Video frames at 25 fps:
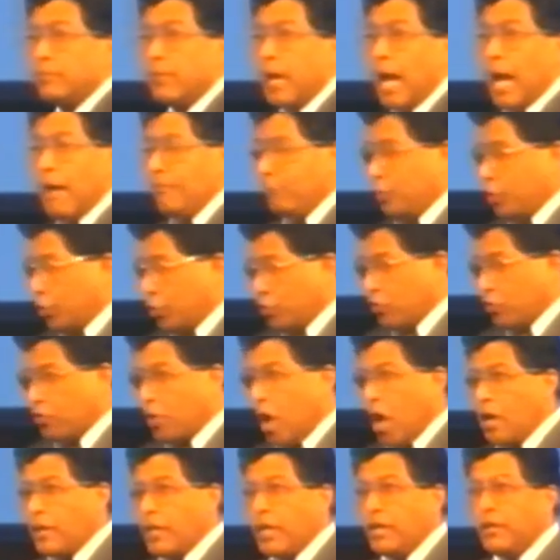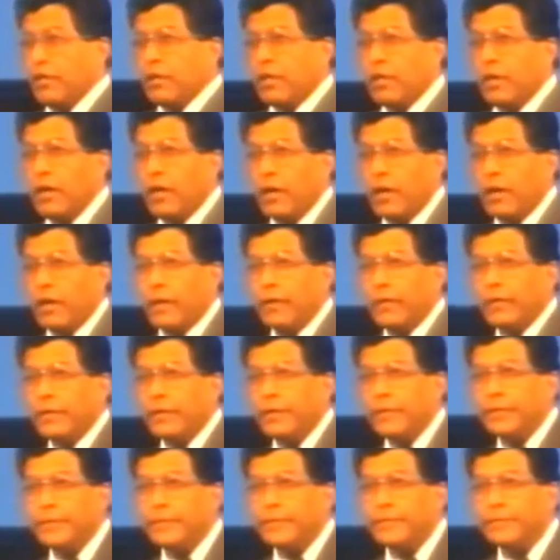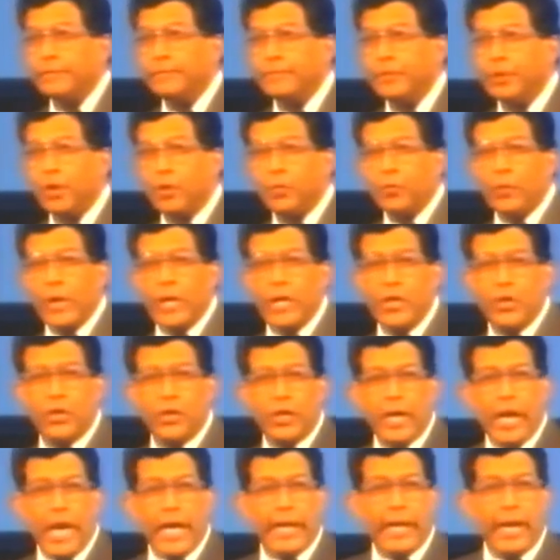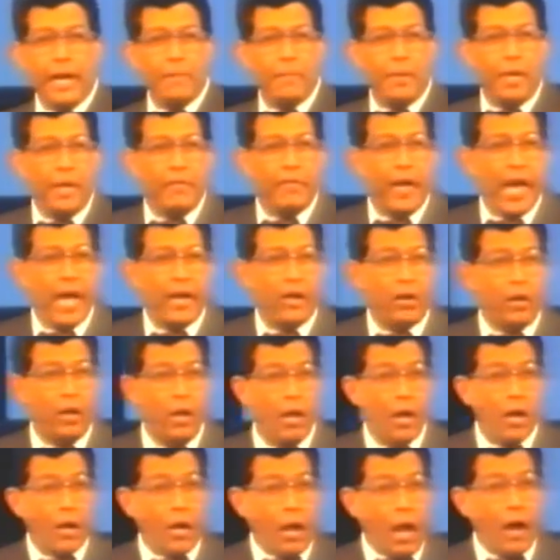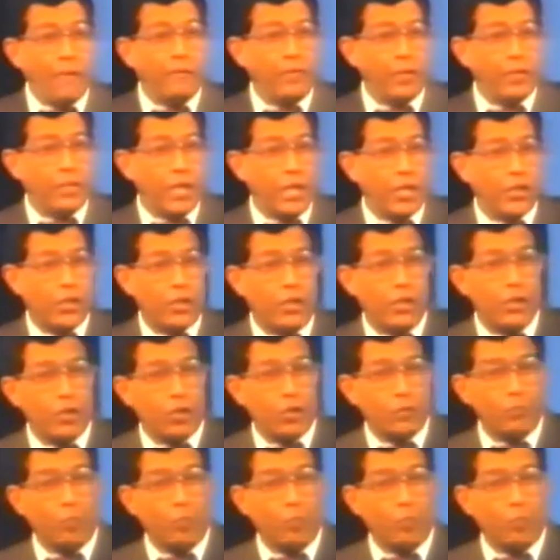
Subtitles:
I'm just talking to God. Don't raise your hand. How many have had a conversation this